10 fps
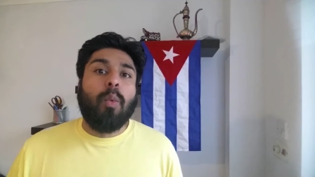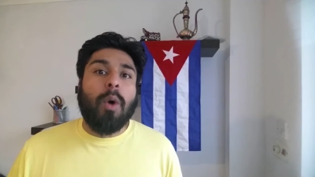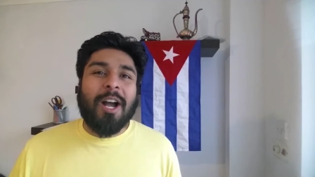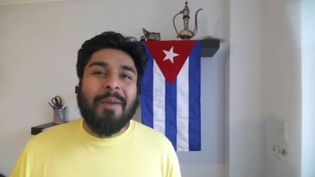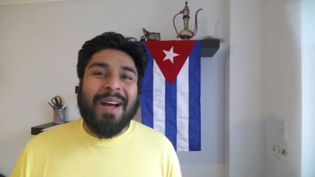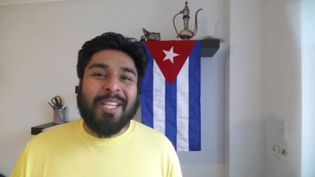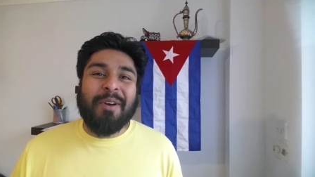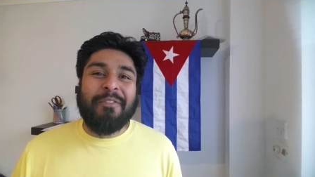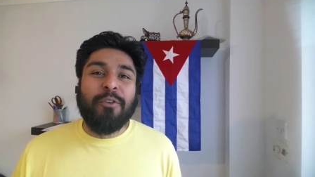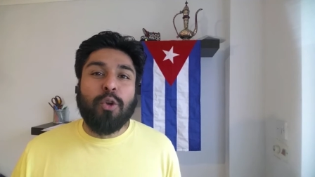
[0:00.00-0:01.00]
Welcome back to
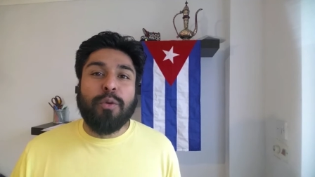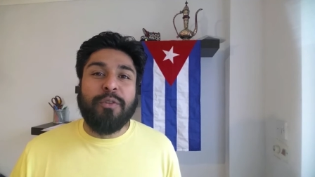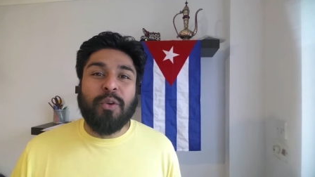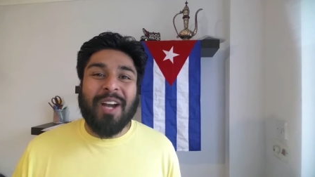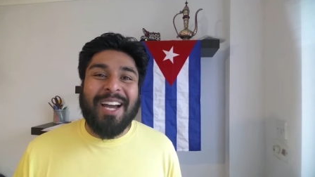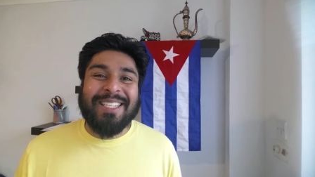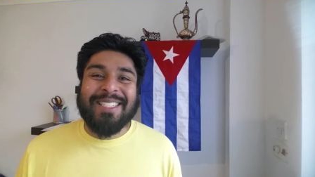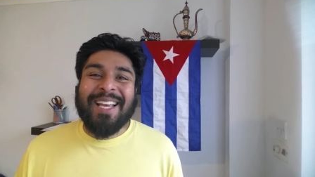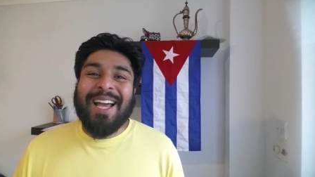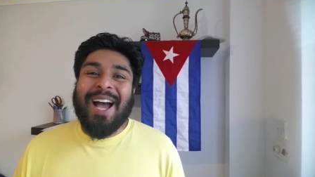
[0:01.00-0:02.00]
my food review,
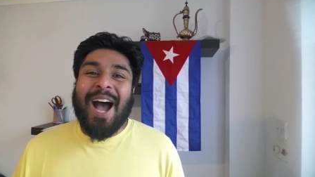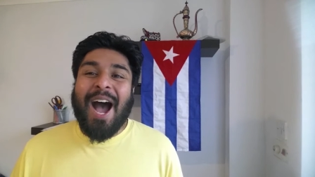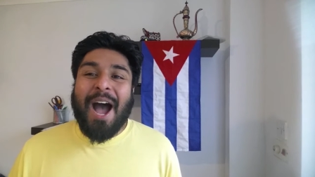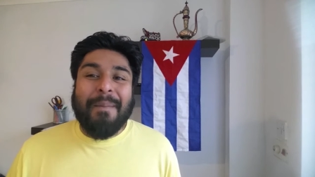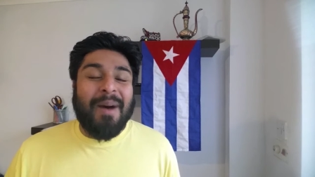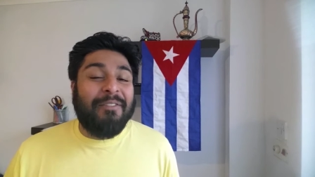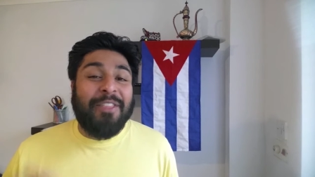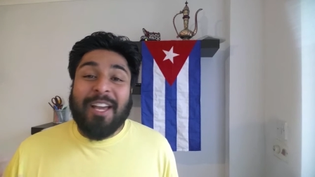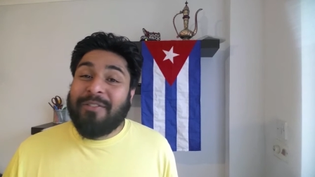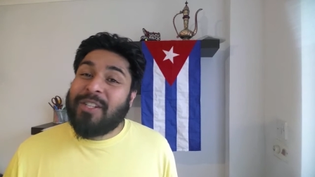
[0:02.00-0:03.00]
guys. Um, I
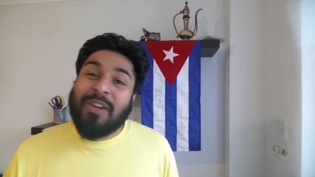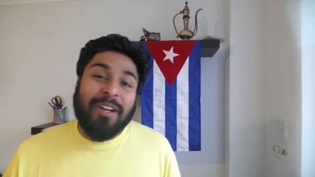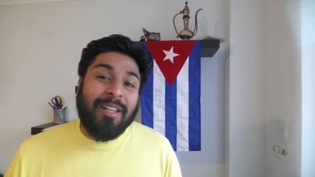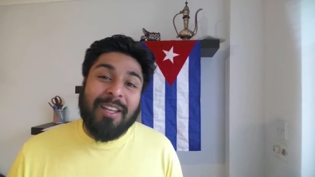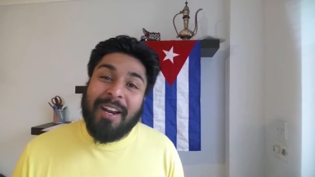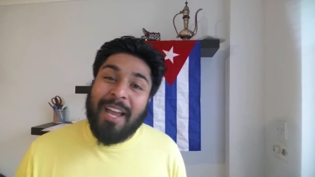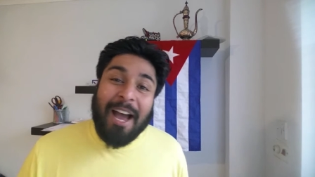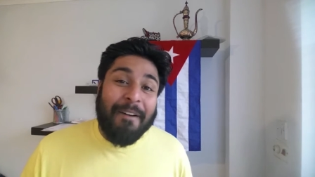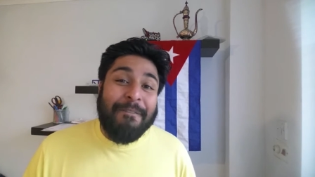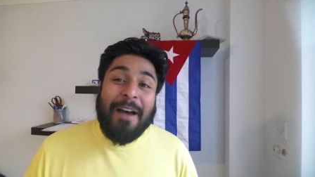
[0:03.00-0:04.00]
think I've just gone and done
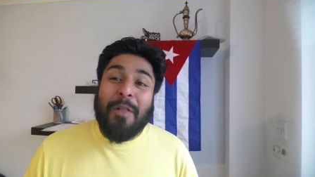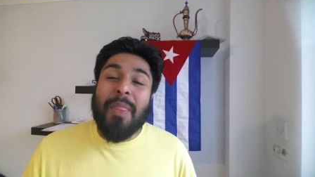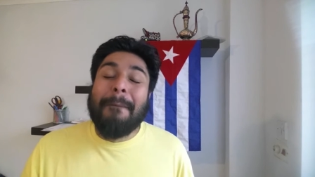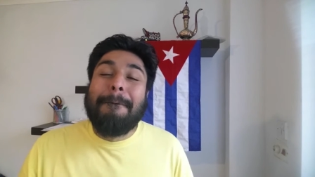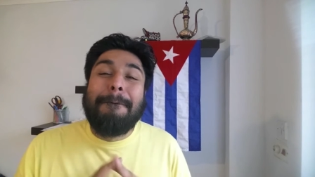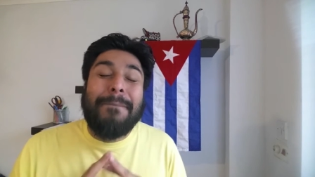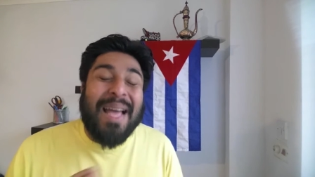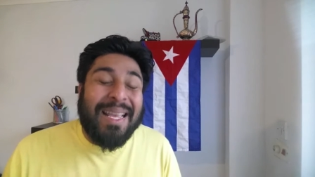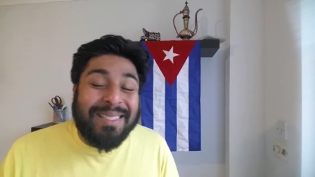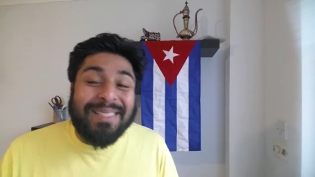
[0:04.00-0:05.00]
it. I found the
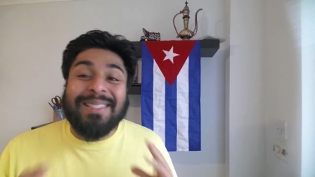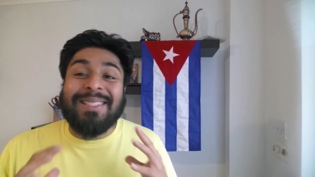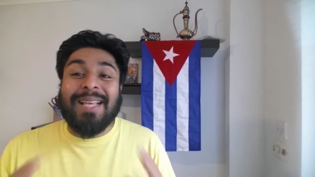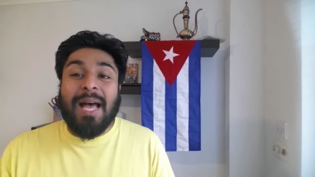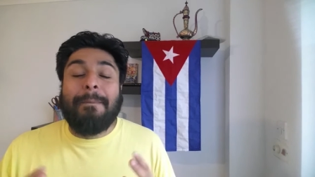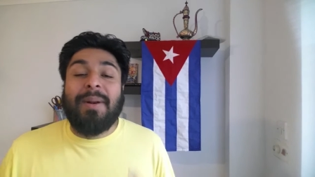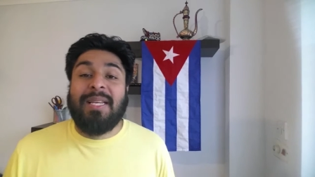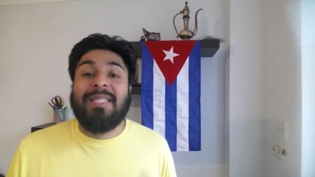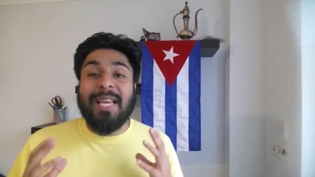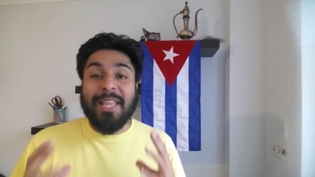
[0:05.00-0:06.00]
best dessert
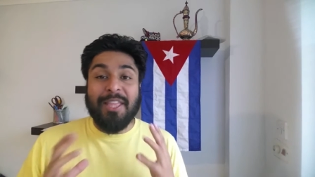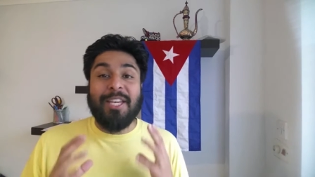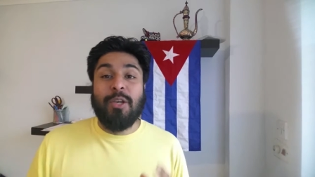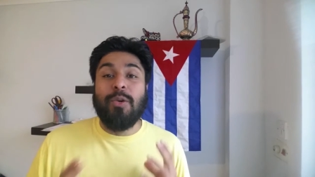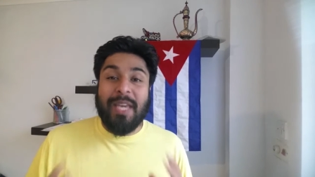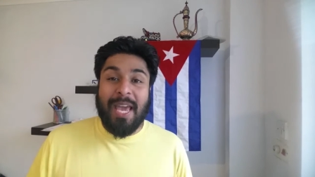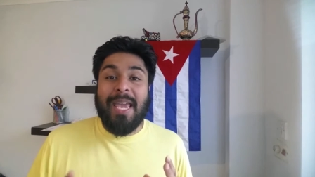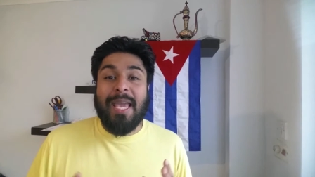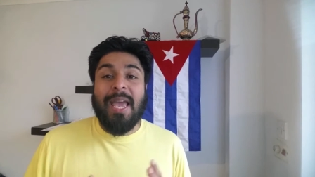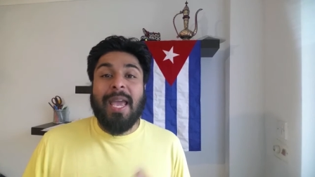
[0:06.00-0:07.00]
place in the UK.